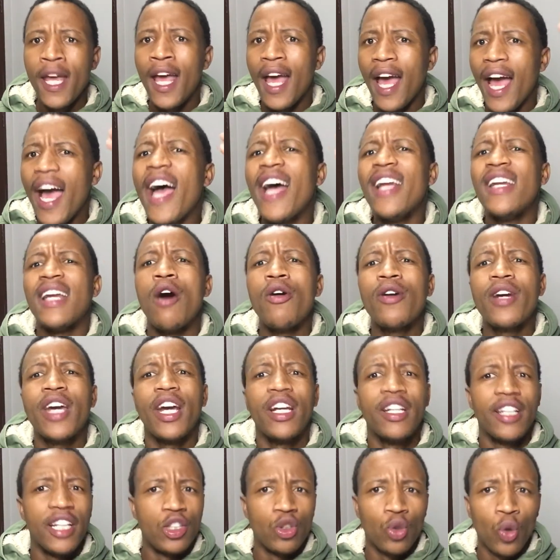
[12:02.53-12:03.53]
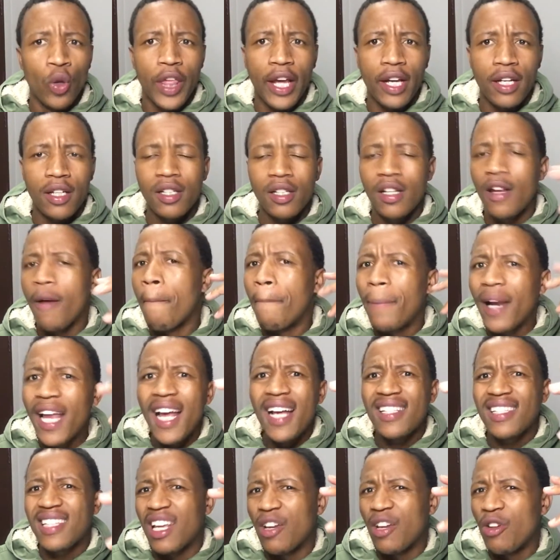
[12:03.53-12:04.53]
And how can they do that?
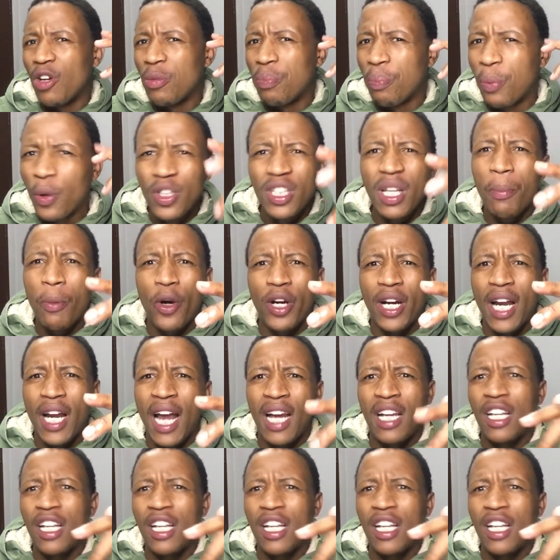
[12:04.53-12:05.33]
Players cannot put the morale